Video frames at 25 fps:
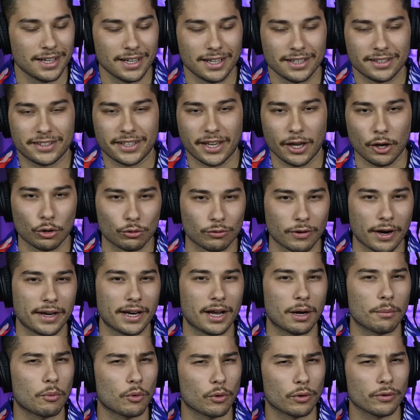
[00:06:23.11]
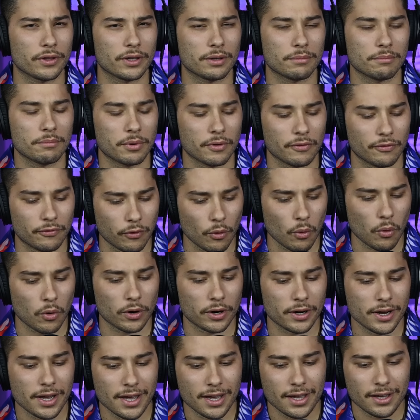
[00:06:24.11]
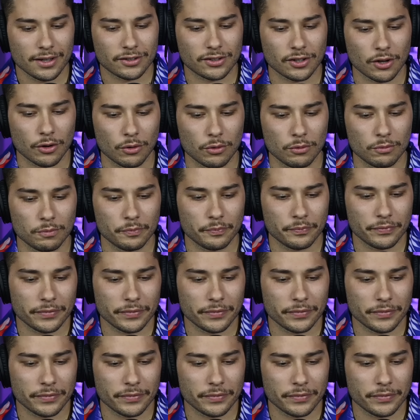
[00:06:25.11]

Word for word: scale right now more than before so